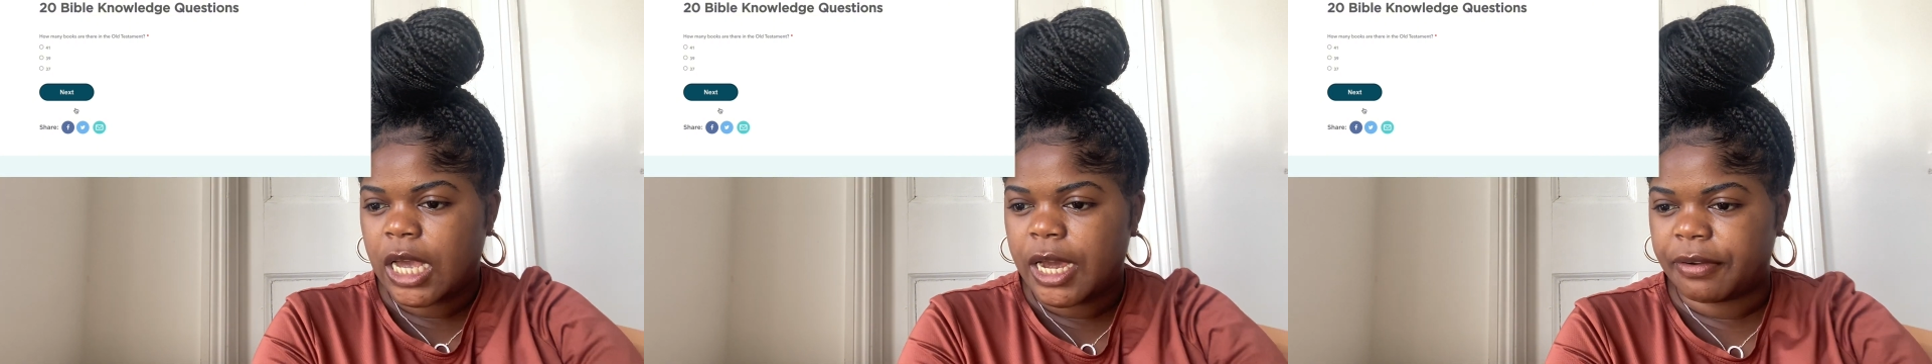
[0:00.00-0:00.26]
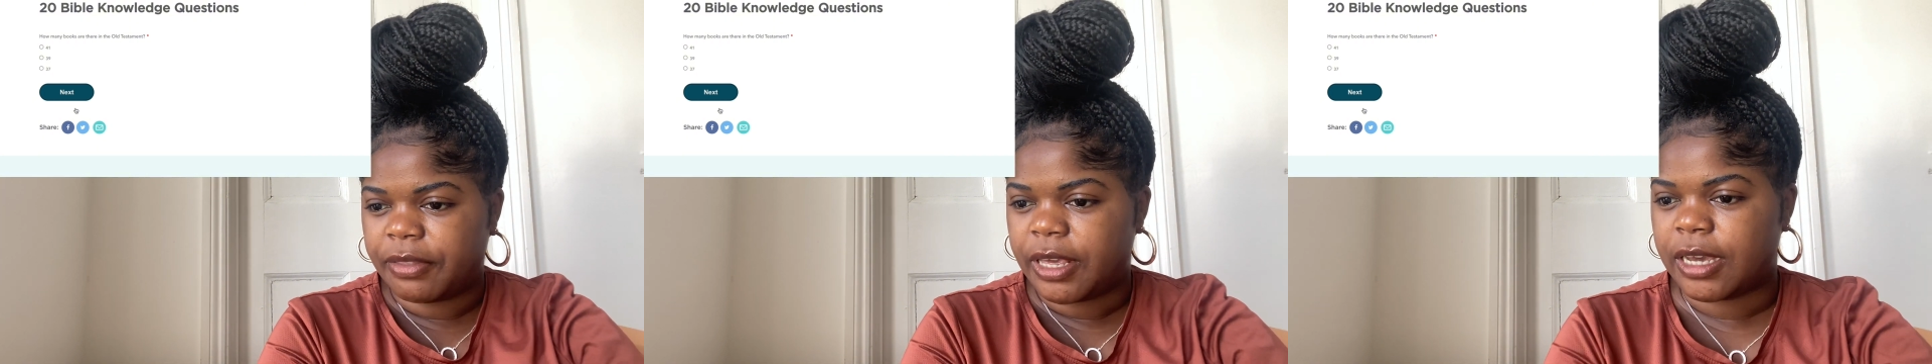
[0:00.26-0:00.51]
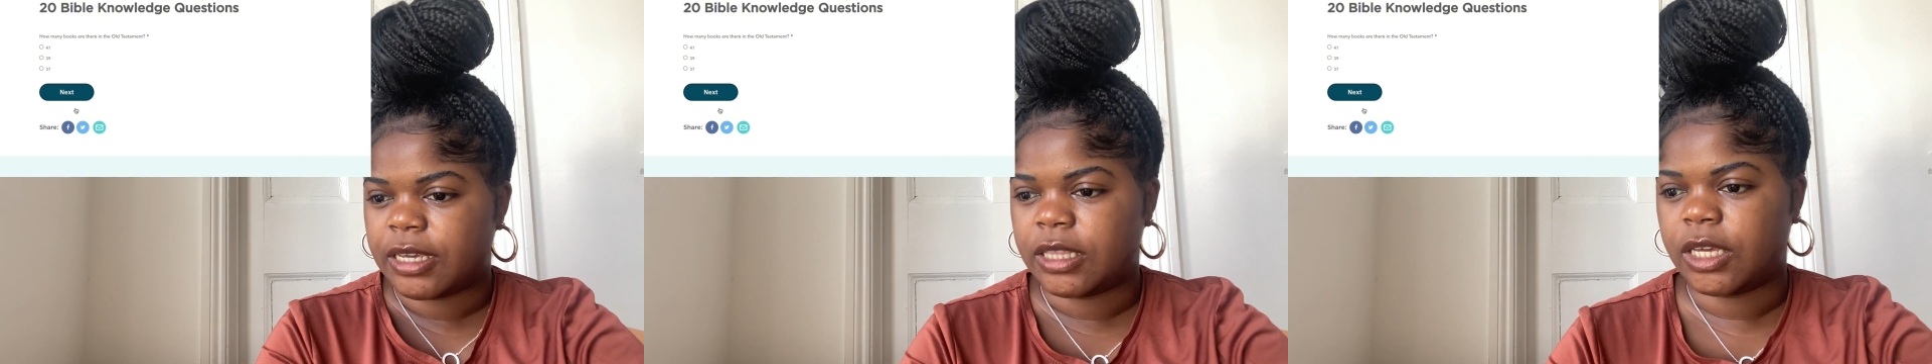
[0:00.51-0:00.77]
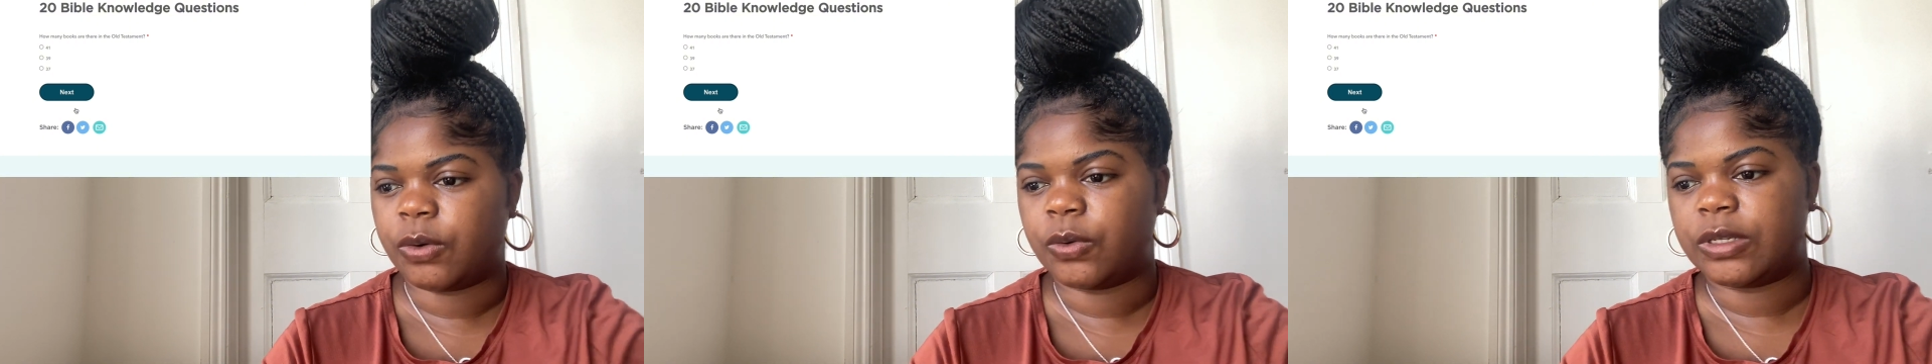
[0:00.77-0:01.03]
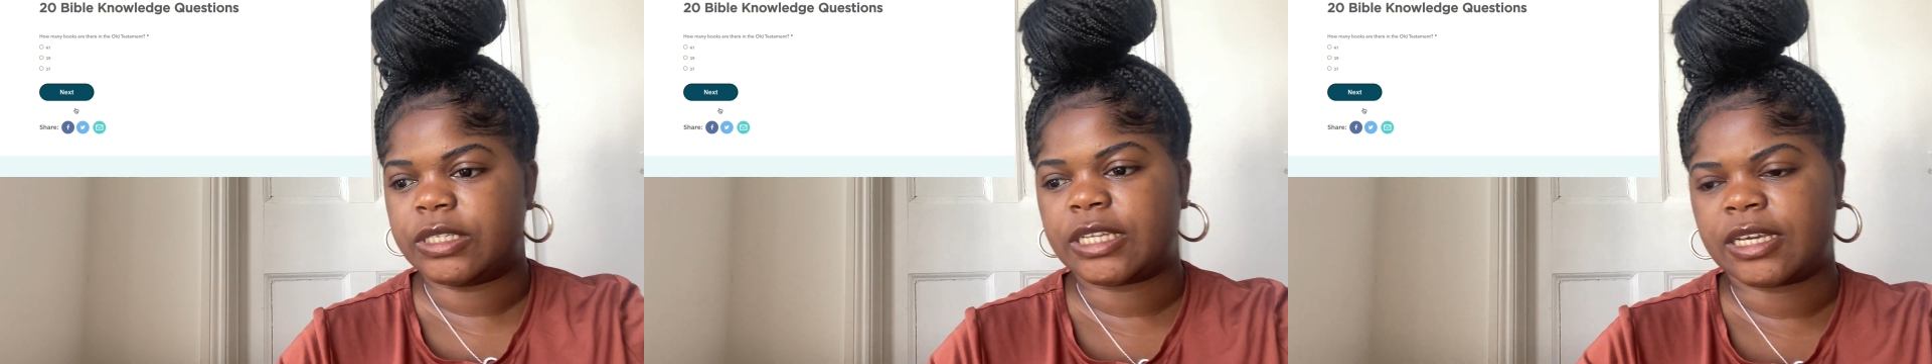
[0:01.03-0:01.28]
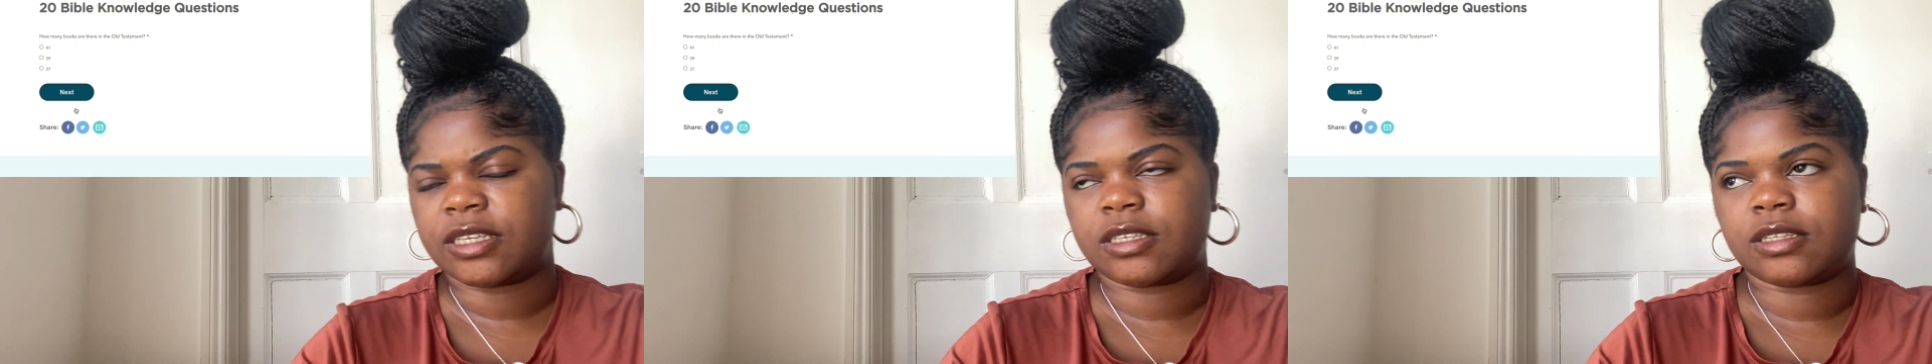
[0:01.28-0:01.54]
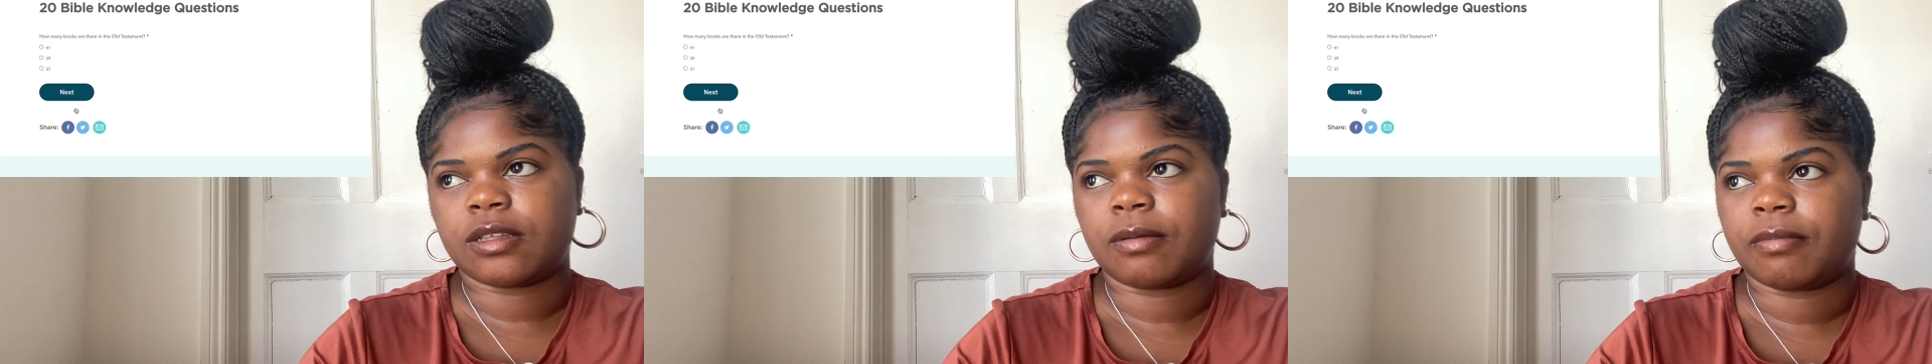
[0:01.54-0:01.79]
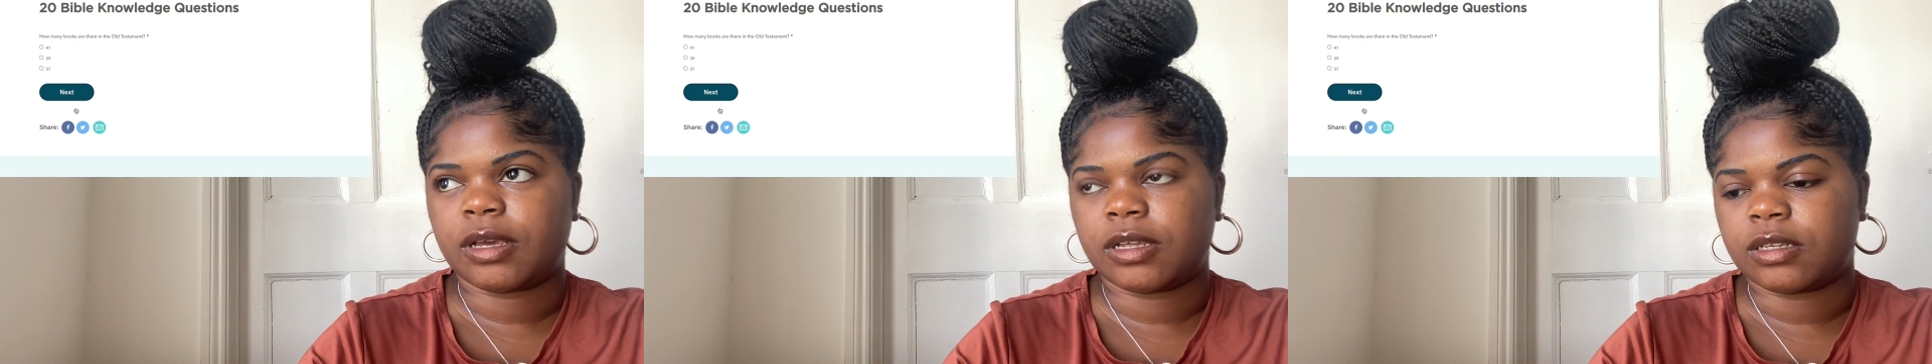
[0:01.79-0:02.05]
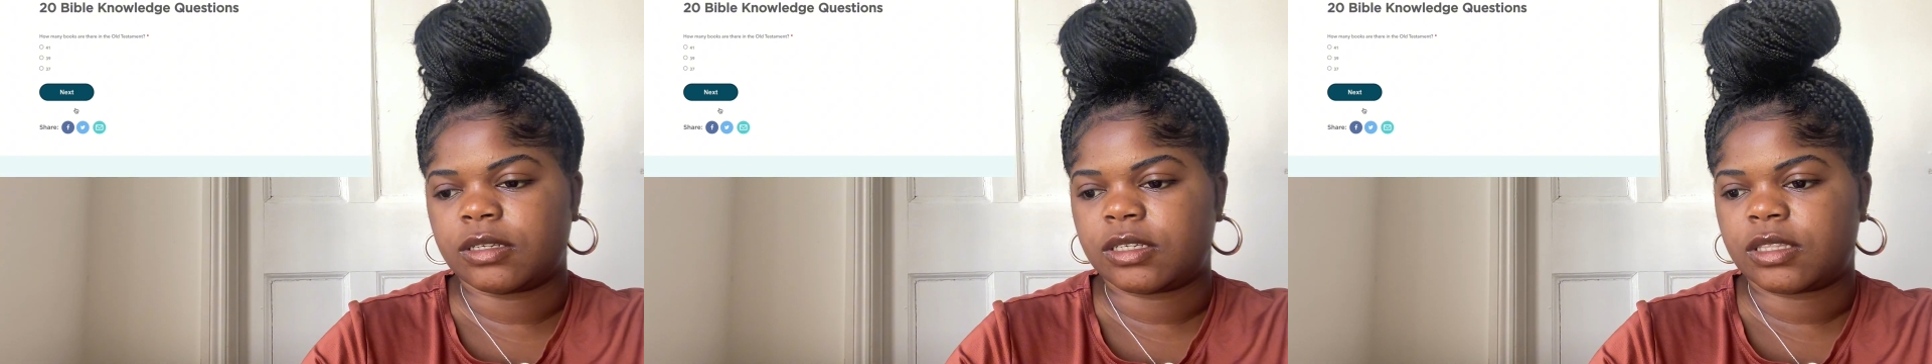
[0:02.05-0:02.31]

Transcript: are there in the Old Testament?